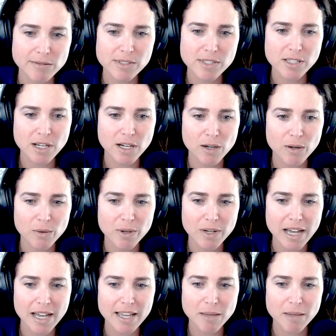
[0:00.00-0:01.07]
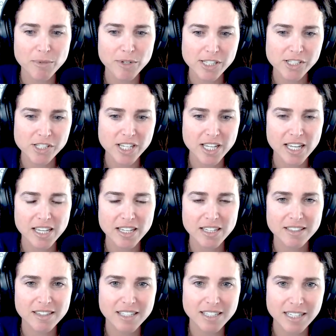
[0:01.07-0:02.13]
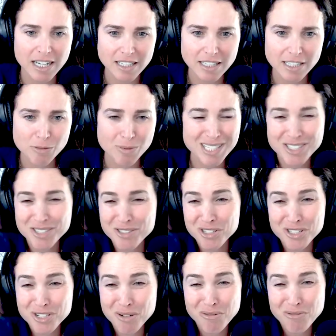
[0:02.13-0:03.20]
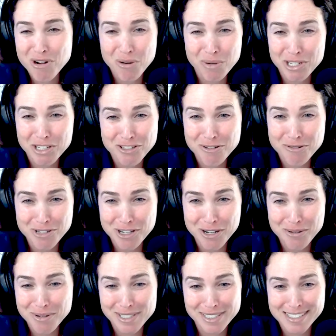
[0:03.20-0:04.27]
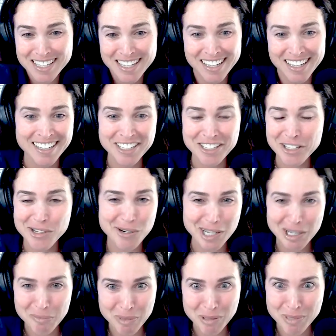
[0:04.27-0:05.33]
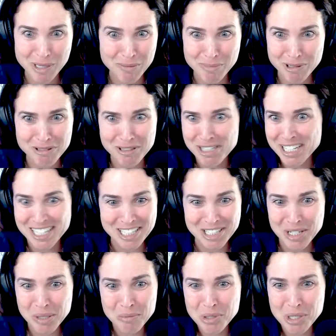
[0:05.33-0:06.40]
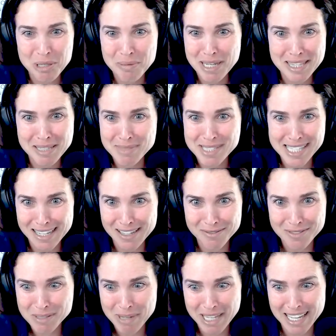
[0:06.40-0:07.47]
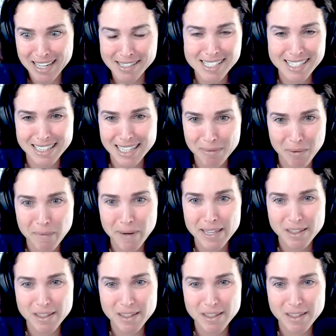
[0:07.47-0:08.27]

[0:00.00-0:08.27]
So I appreciate the knowledge because you just don't know what you don't know. And you're helping people know more about themselves by asking them the right